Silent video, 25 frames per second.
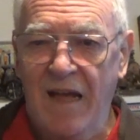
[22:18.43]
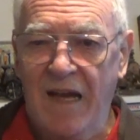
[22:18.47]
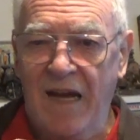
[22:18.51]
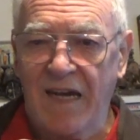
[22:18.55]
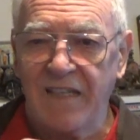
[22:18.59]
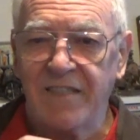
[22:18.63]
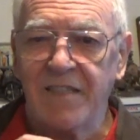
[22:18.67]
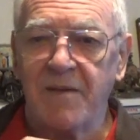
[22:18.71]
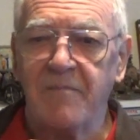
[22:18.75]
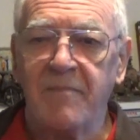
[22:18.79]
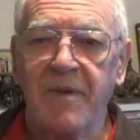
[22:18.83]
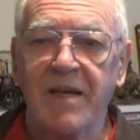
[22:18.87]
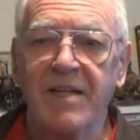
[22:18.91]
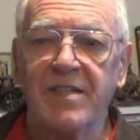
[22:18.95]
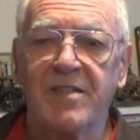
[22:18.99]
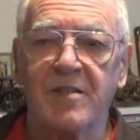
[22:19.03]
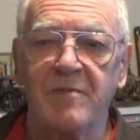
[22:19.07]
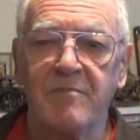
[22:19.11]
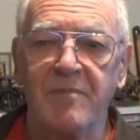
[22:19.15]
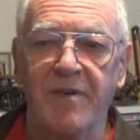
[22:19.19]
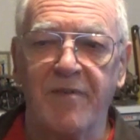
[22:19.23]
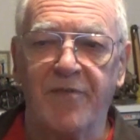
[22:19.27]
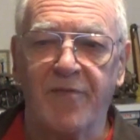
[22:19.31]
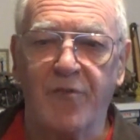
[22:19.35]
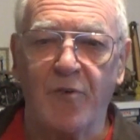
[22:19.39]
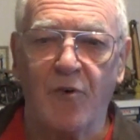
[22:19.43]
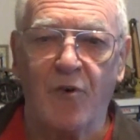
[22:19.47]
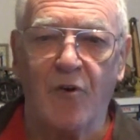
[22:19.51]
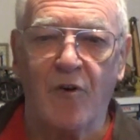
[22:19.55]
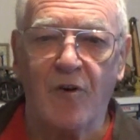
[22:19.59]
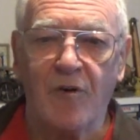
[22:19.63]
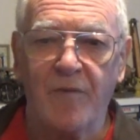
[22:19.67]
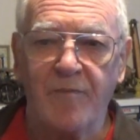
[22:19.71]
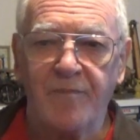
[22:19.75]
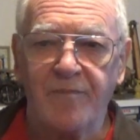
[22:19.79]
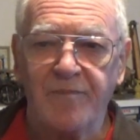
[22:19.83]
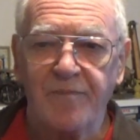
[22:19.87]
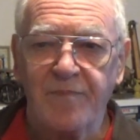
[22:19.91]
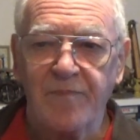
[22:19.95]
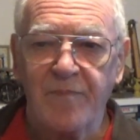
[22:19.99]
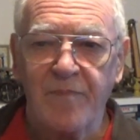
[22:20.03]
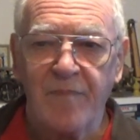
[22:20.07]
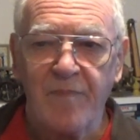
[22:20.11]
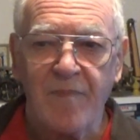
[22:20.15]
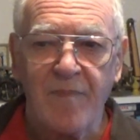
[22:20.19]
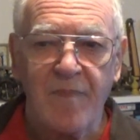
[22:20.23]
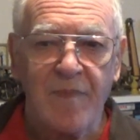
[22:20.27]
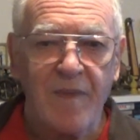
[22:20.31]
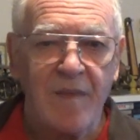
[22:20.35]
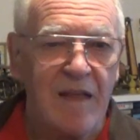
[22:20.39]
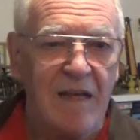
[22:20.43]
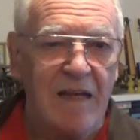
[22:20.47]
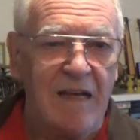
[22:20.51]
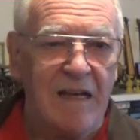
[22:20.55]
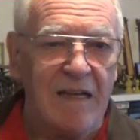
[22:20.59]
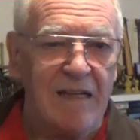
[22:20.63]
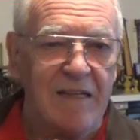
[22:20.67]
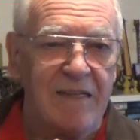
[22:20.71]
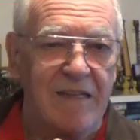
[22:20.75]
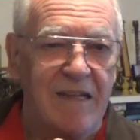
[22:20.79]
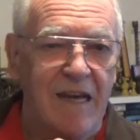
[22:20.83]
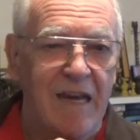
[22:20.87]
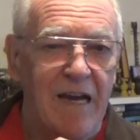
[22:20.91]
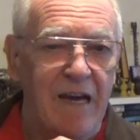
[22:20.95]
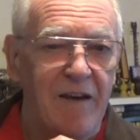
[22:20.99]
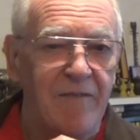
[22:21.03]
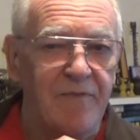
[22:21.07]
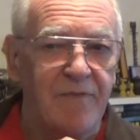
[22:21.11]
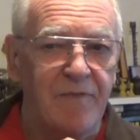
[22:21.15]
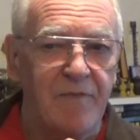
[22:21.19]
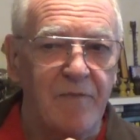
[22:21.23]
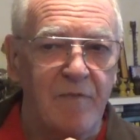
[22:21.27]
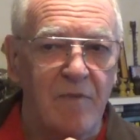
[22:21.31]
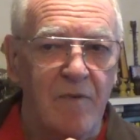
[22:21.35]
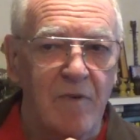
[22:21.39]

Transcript: As I mentioned before, they have